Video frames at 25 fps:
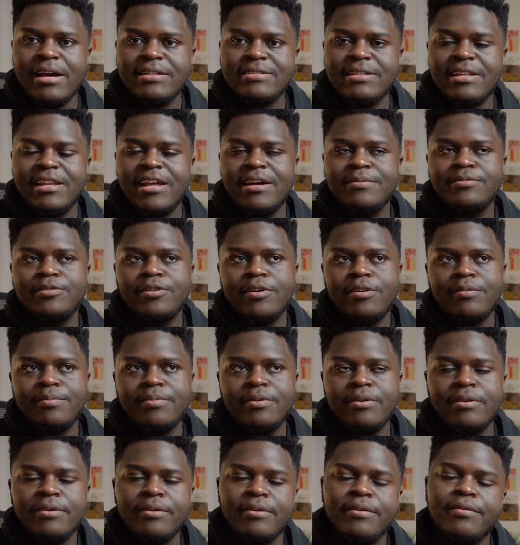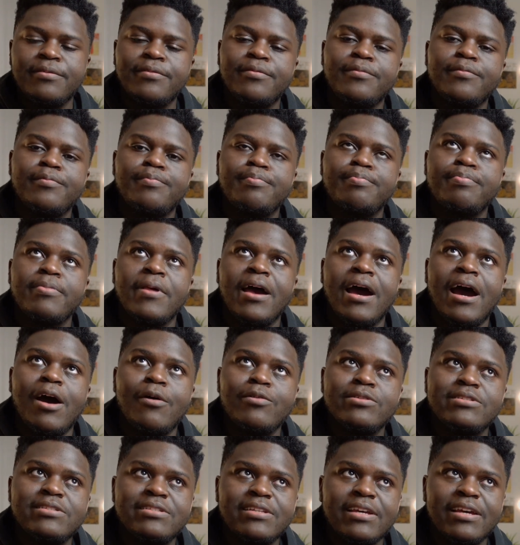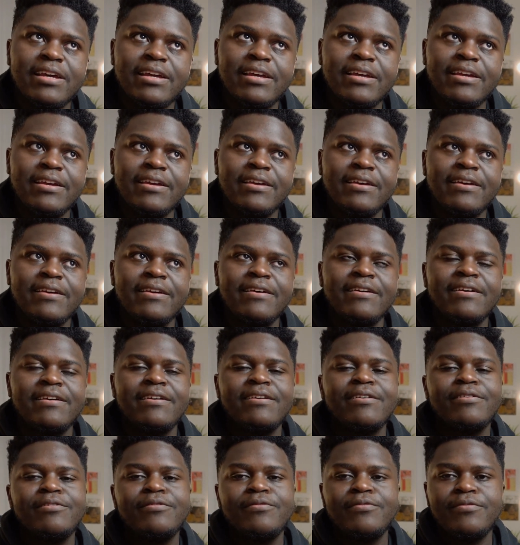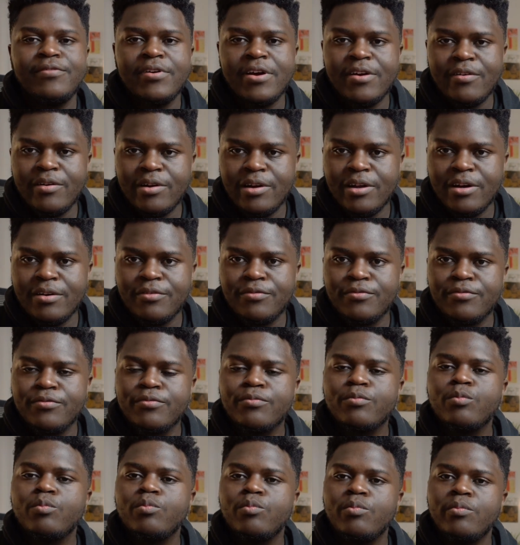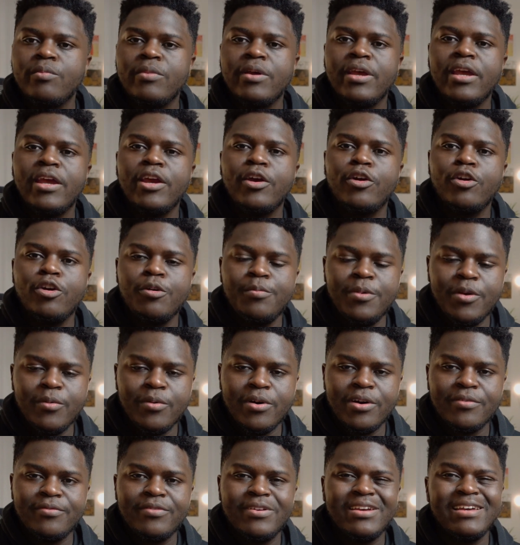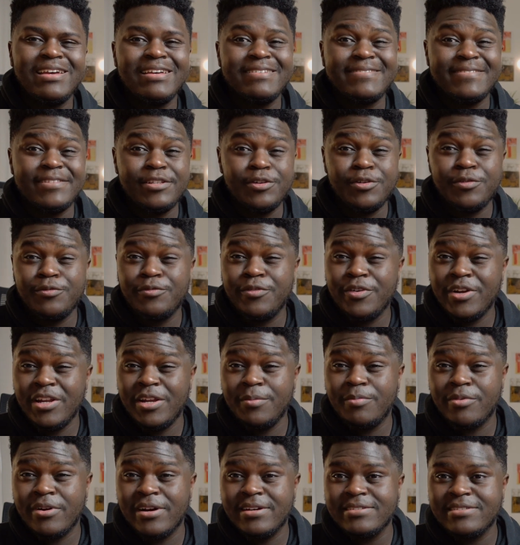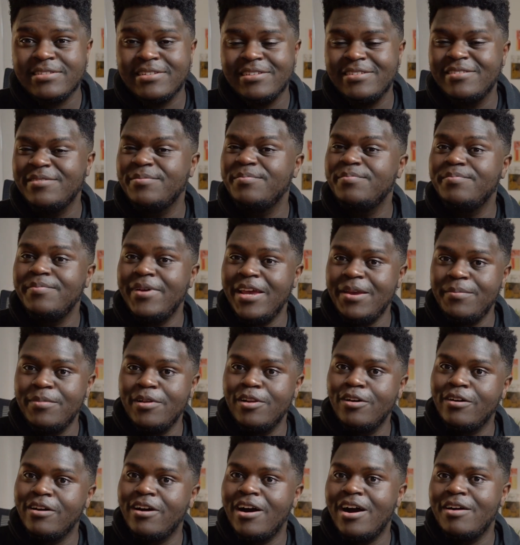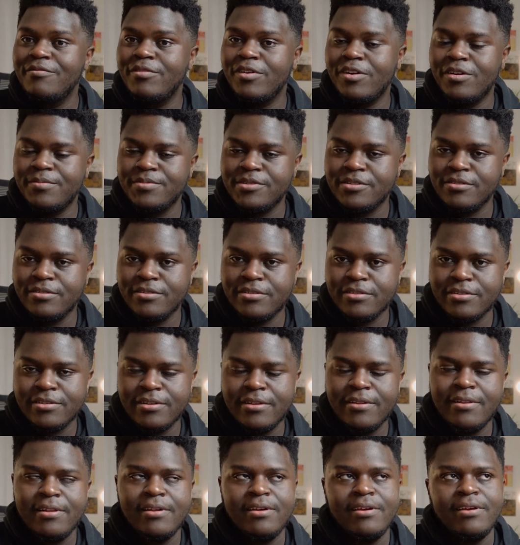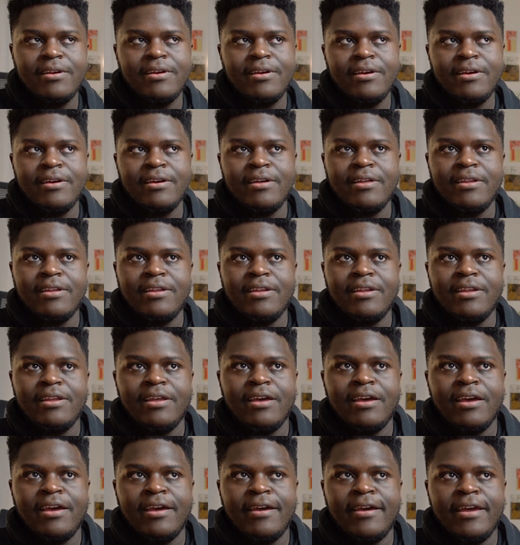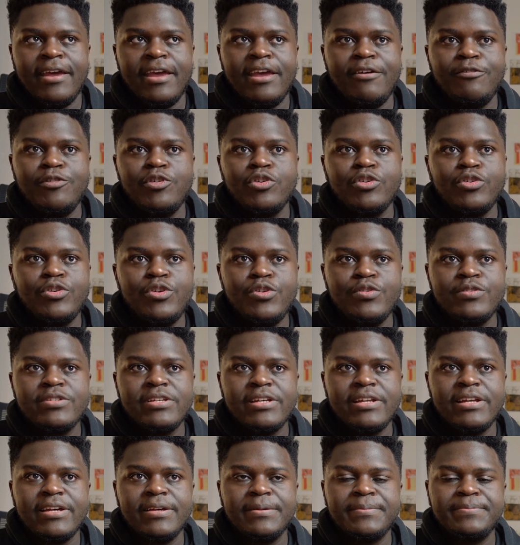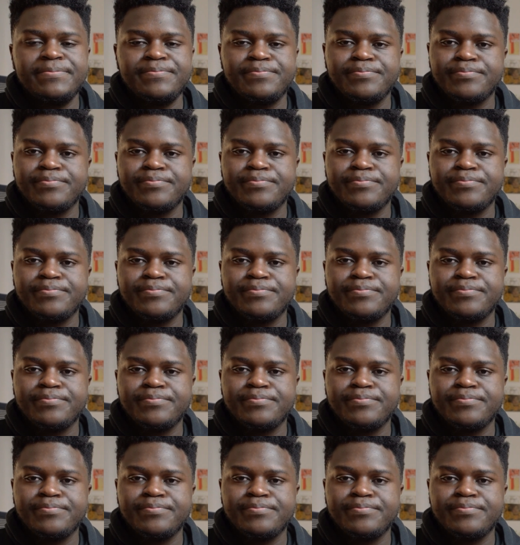as a laptop, I would say fair enough, it could be worth it. It's still really pricey. Maybe look at other options. If you're using it,